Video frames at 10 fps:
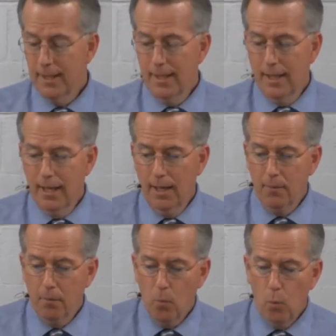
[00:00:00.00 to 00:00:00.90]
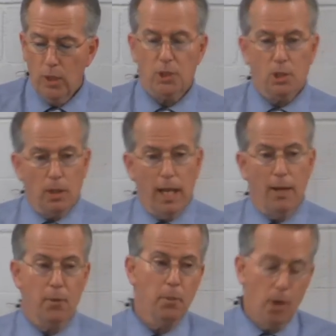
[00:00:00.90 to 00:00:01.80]
um, we still
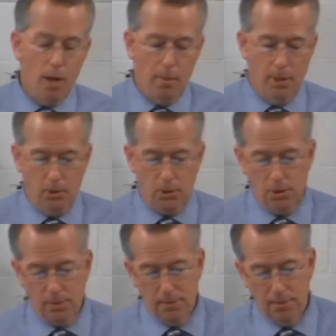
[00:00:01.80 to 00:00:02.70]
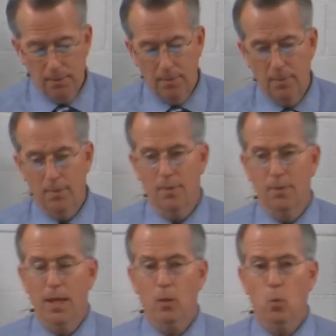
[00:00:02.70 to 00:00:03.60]
have the promise
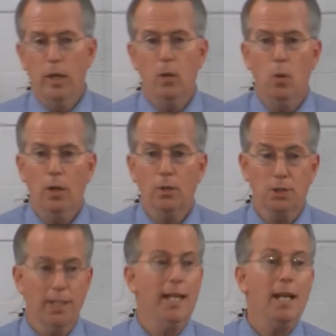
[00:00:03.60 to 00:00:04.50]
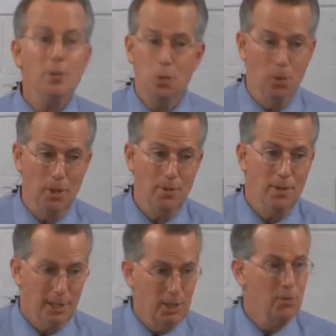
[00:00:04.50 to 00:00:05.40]
that we will see an end to it,
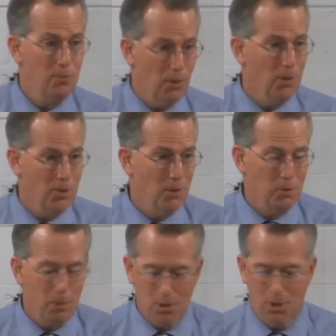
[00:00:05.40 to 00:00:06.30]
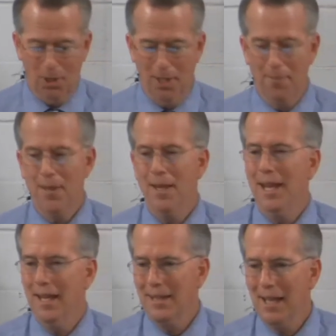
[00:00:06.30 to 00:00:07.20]
at least for ourselves personally,
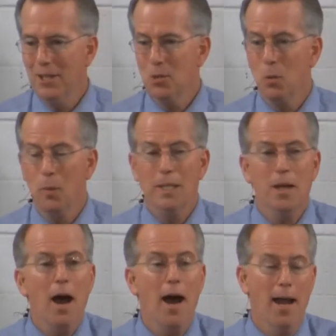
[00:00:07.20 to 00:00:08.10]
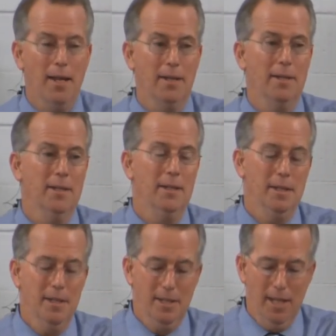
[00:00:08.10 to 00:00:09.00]
and that is when we die
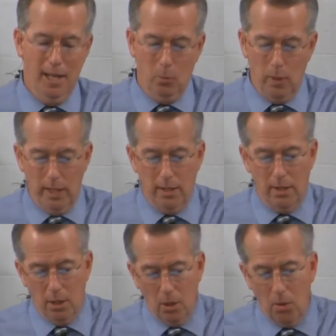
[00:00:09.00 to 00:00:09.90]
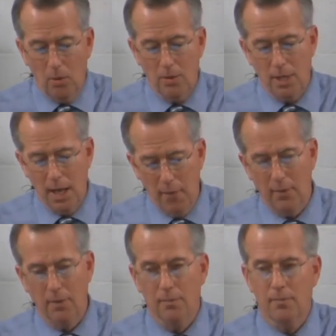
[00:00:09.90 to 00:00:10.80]
and we go to
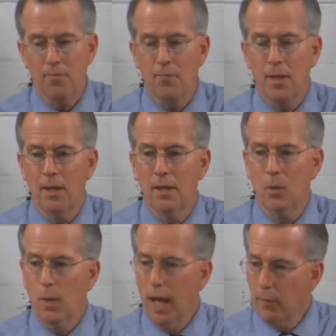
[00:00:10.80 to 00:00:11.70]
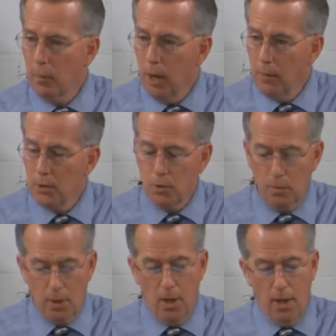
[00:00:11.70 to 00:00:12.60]
heaven we have a promise
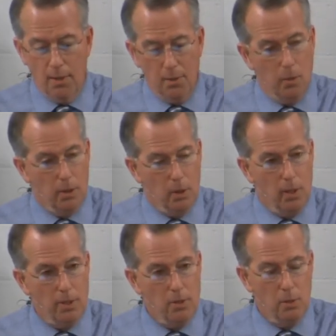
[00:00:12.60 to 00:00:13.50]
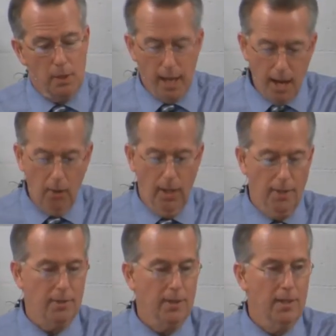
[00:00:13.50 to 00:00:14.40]
from God that we are going to
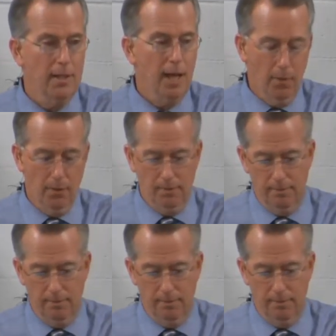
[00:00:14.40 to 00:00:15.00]
inherit heaven,